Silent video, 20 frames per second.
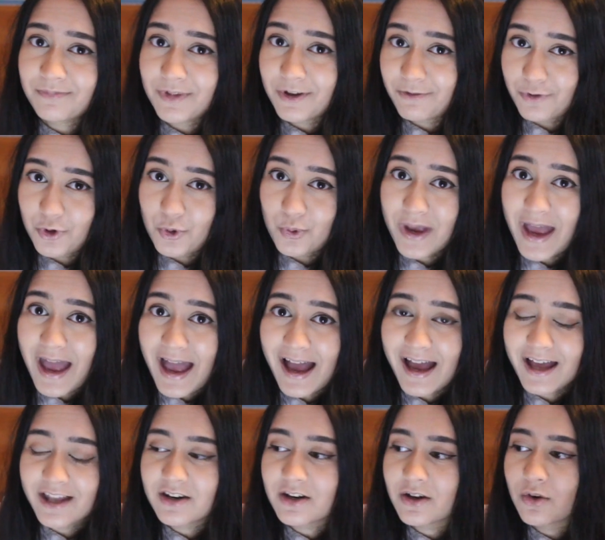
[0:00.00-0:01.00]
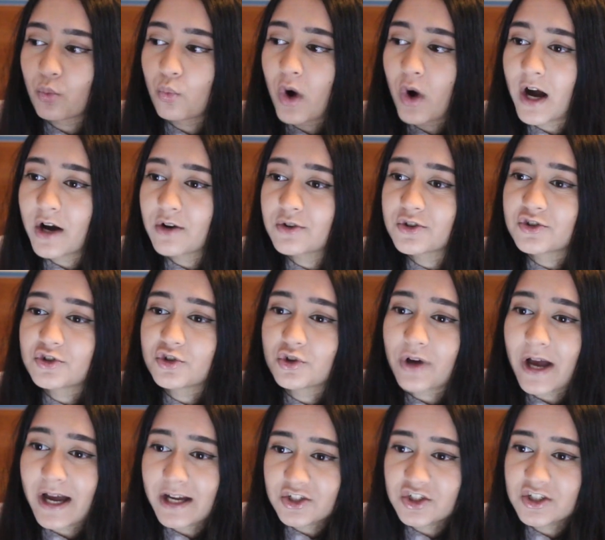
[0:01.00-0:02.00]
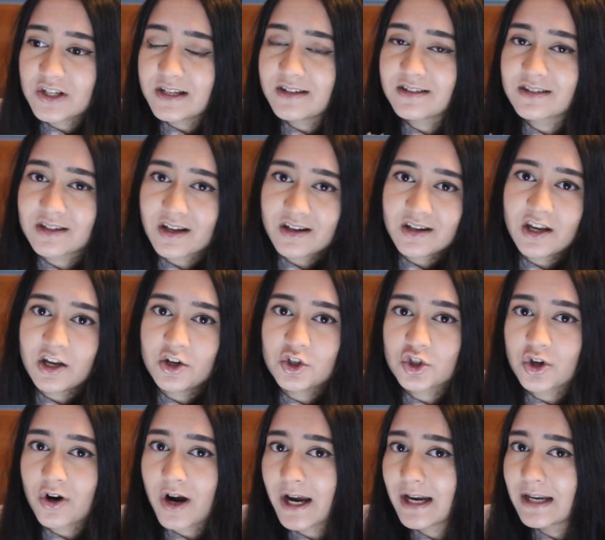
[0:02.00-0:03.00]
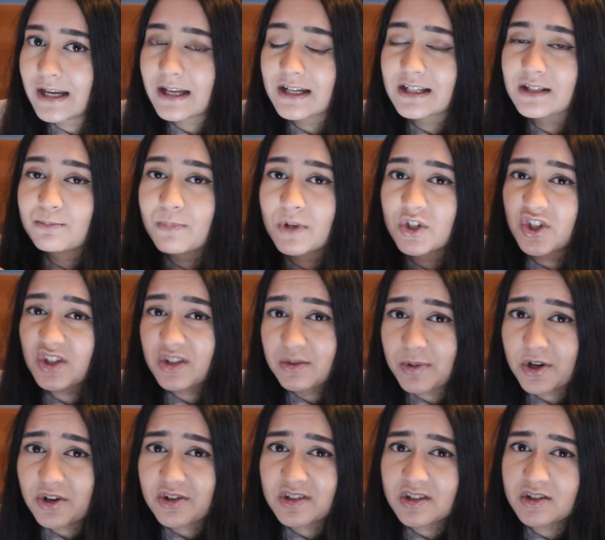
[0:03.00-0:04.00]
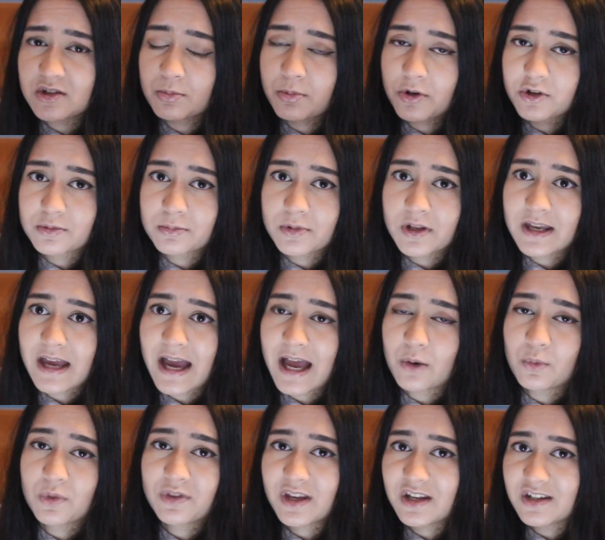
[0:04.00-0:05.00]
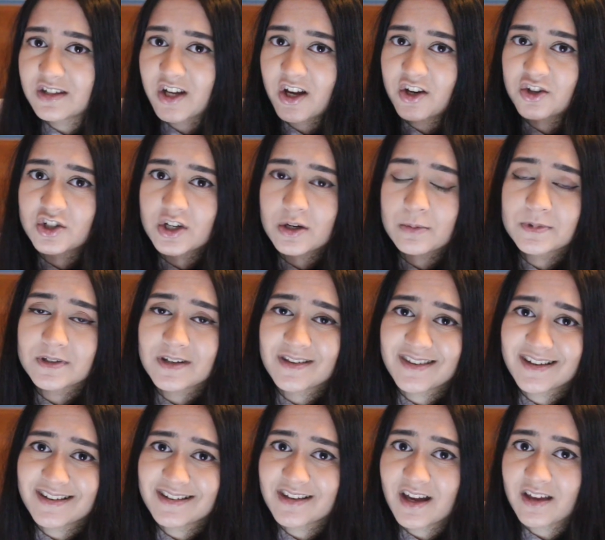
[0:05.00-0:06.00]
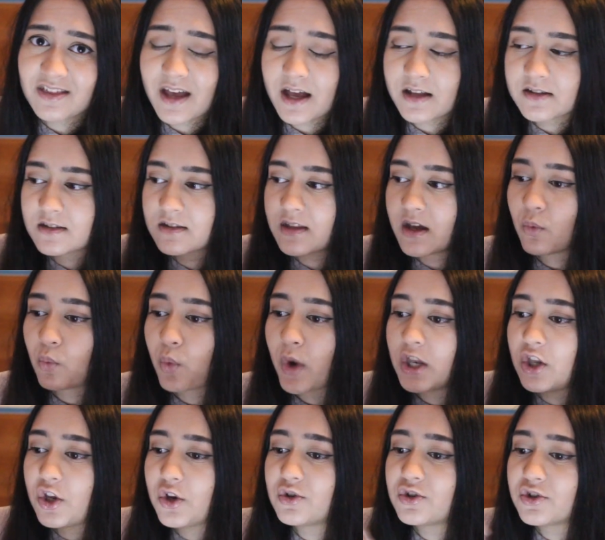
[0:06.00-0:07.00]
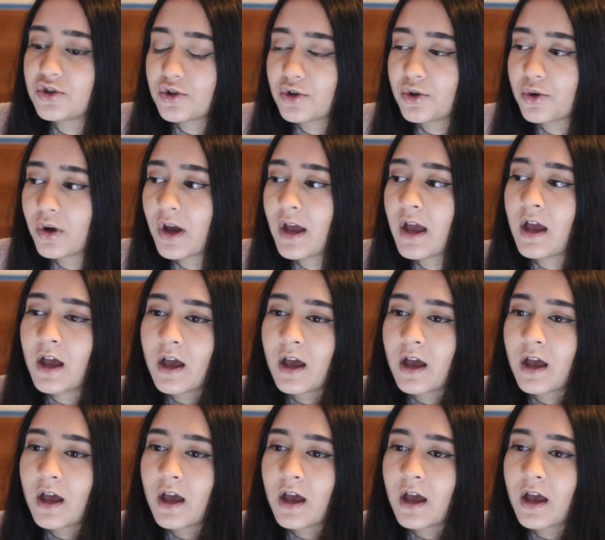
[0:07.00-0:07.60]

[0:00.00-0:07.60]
if you can, whilst you're actually studying, try and get as much experience as you possibly can with internships and things like that, so that when you do